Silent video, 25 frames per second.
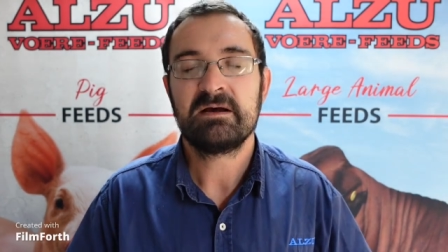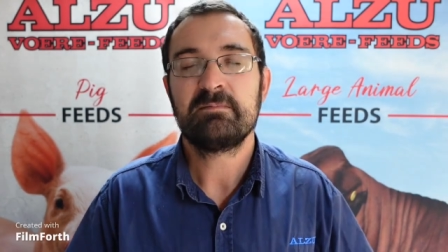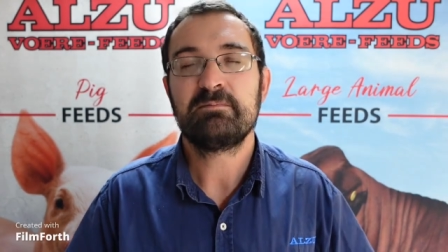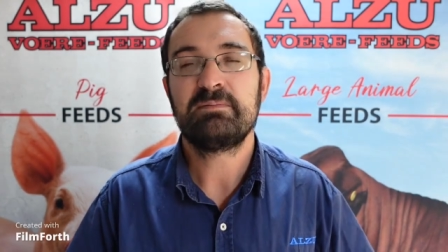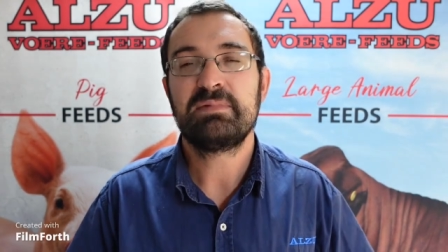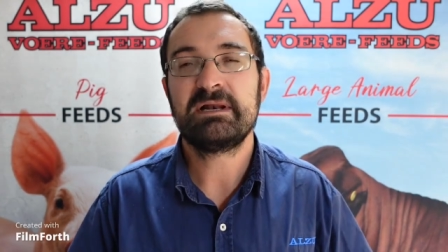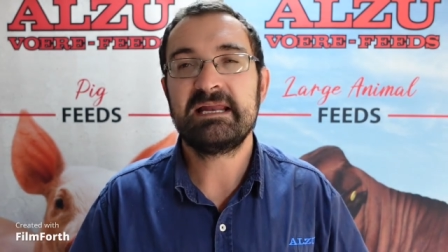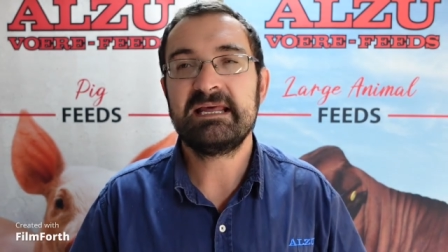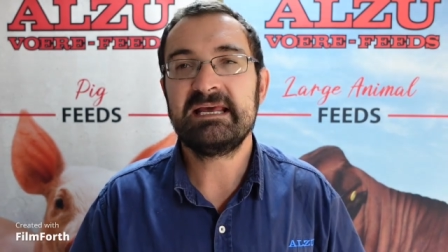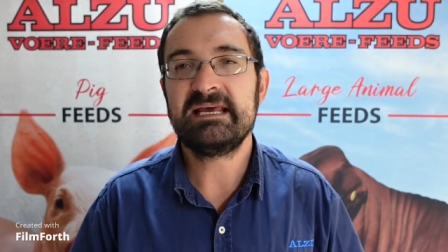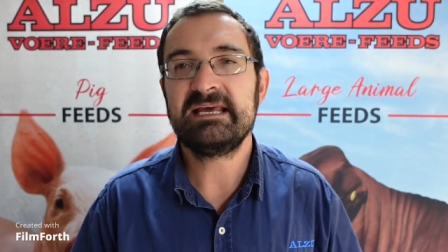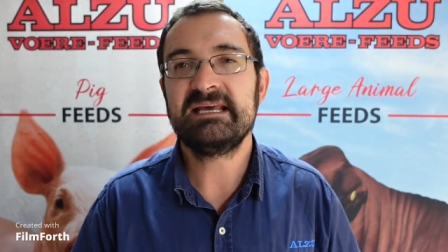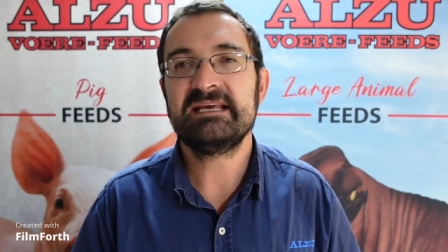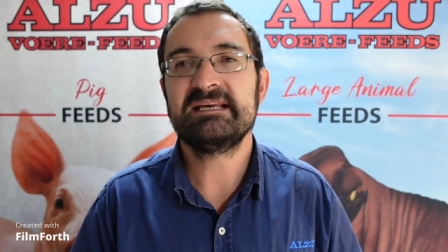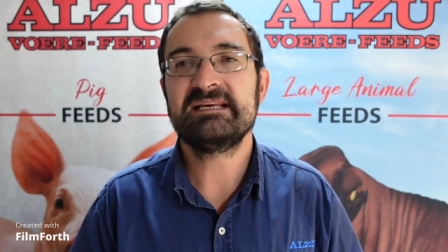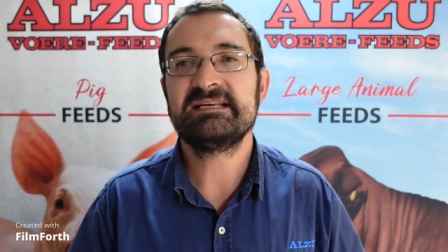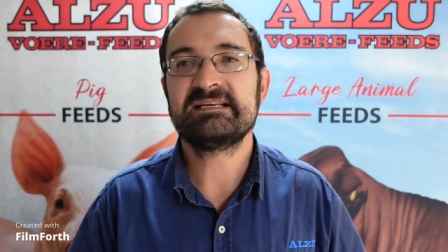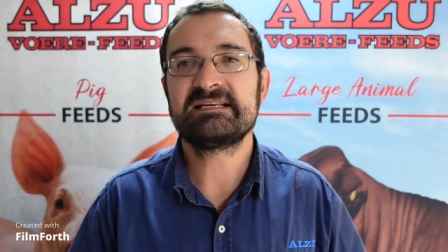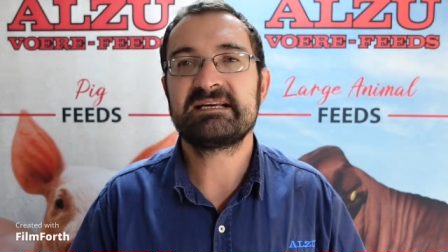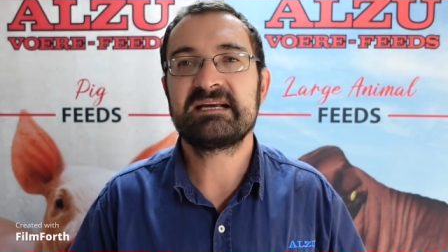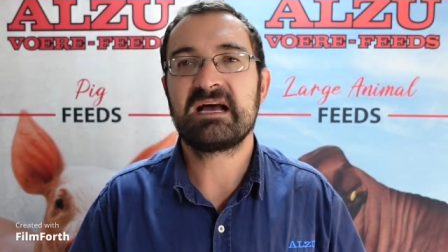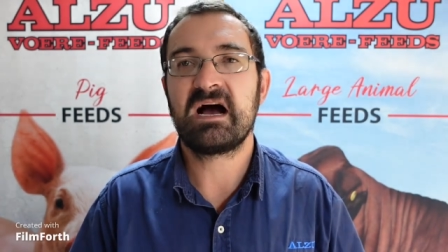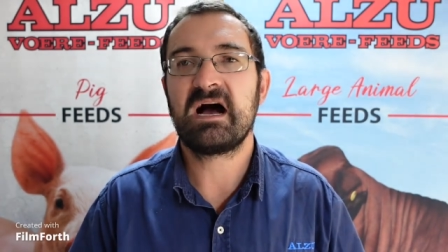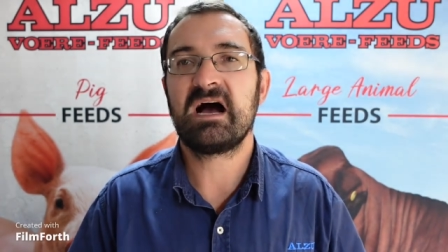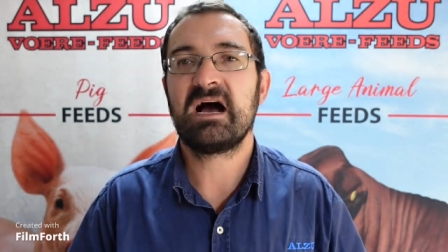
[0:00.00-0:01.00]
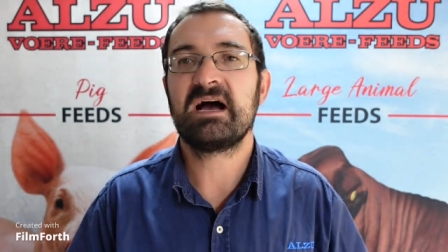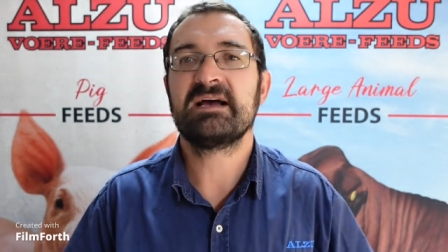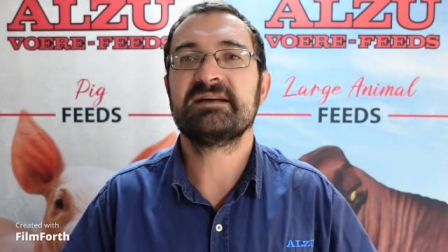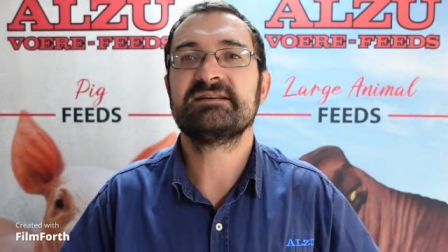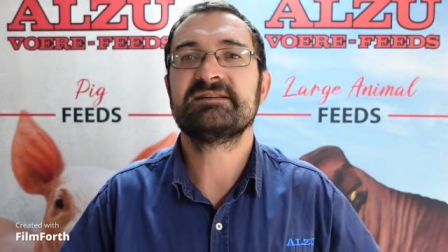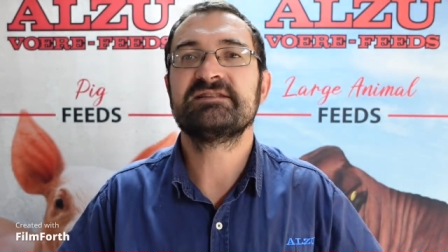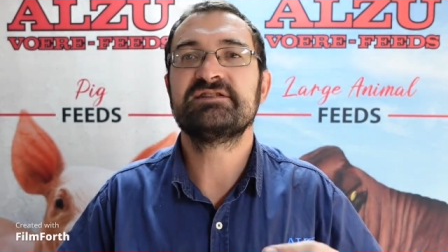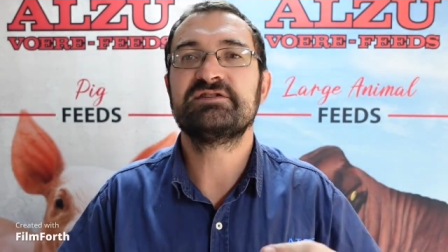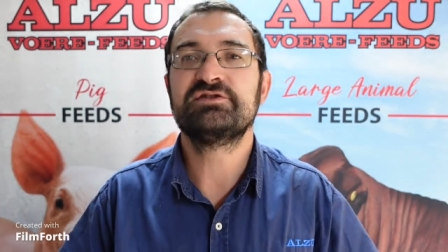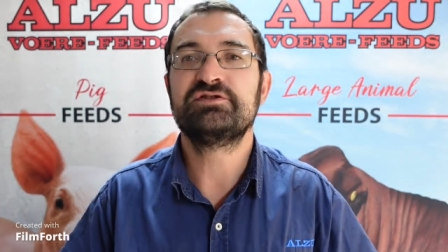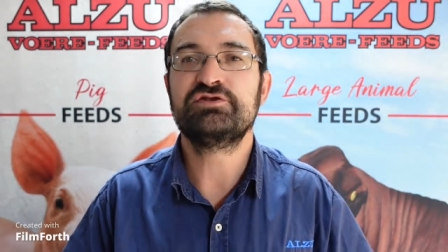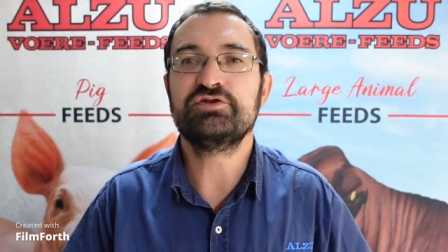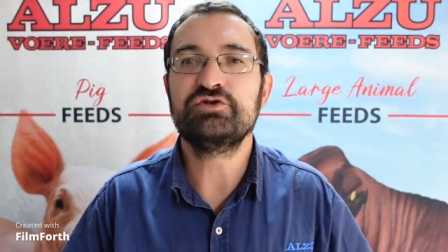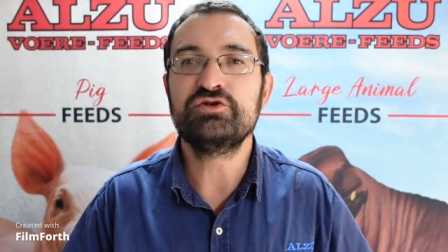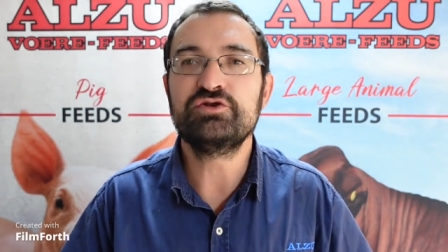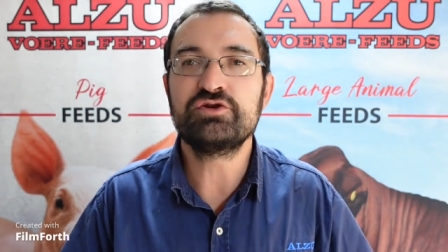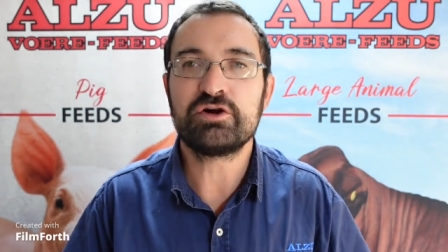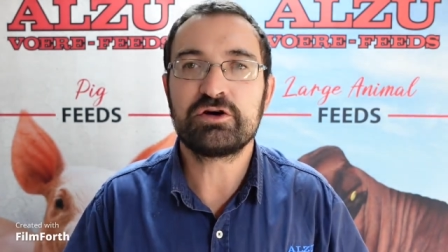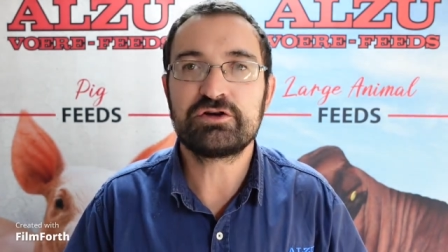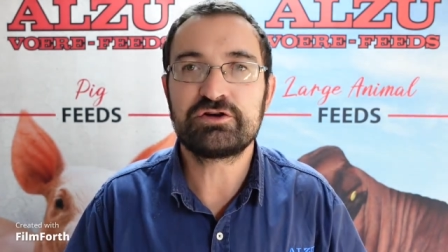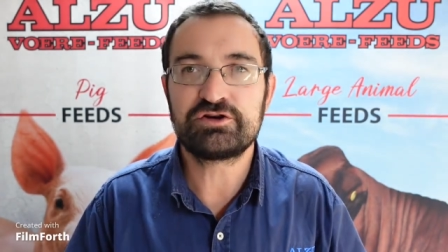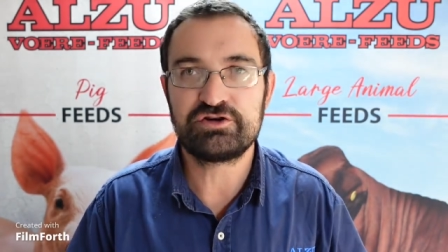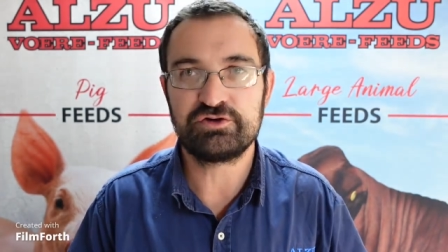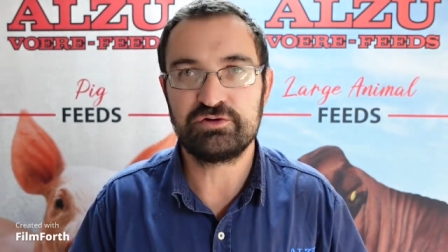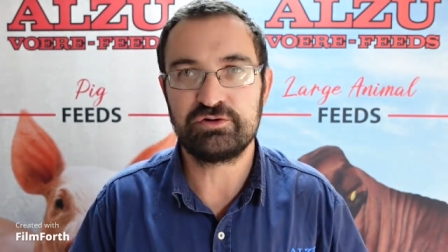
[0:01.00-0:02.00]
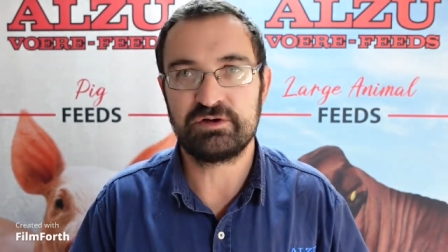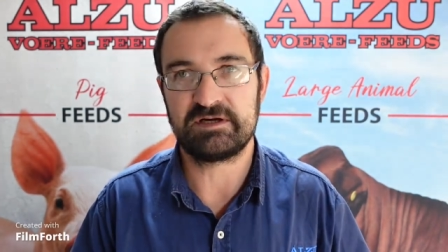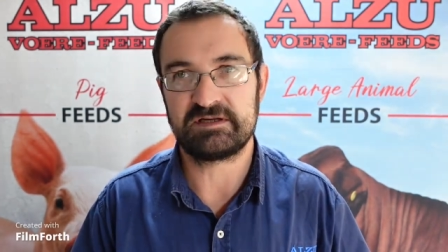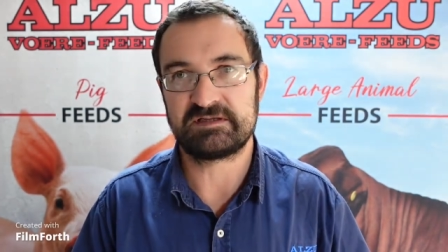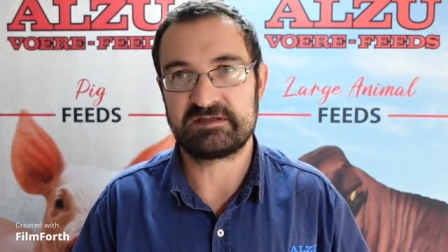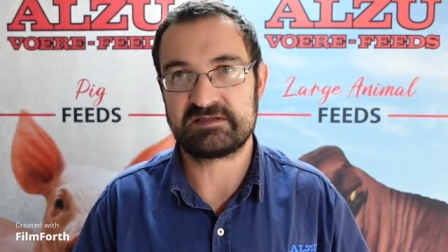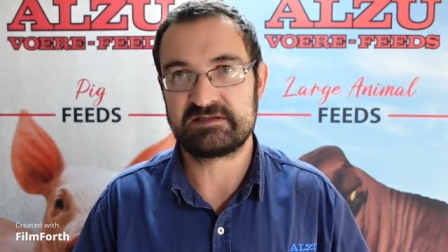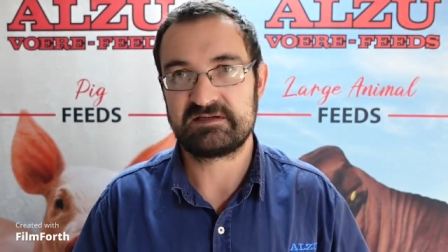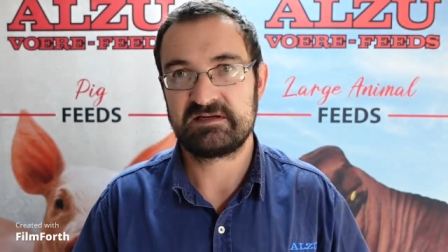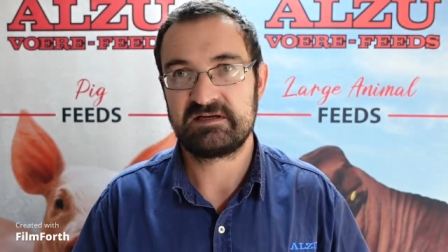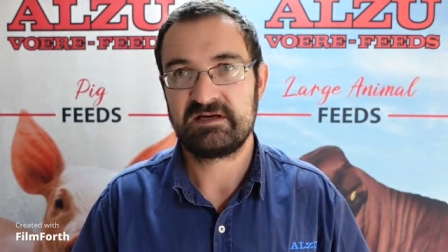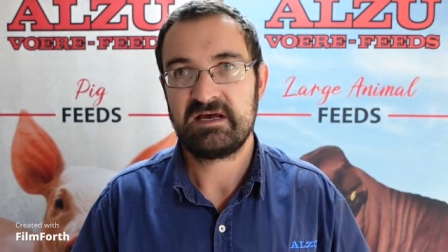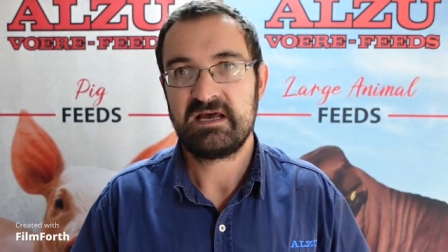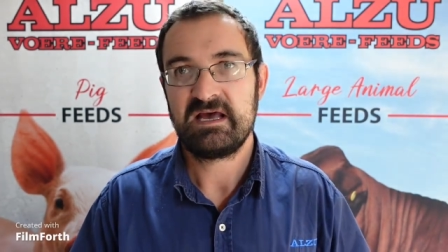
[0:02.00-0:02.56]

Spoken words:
Please, guys, do not do it.